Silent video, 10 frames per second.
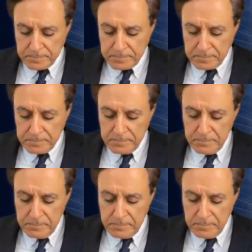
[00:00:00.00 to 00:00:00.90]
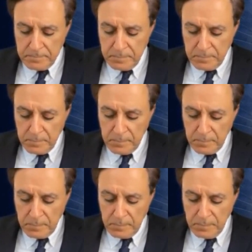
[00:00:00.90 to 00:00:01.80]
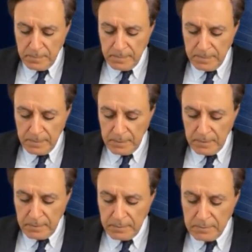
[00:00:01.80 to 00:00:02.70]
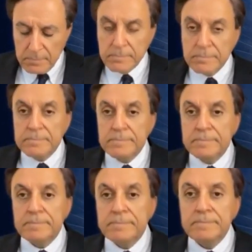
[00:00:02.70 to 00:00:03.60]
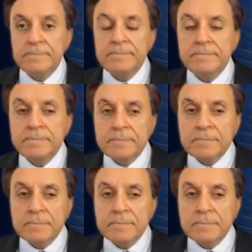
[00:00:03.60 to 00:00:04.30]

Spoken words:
(not speaking)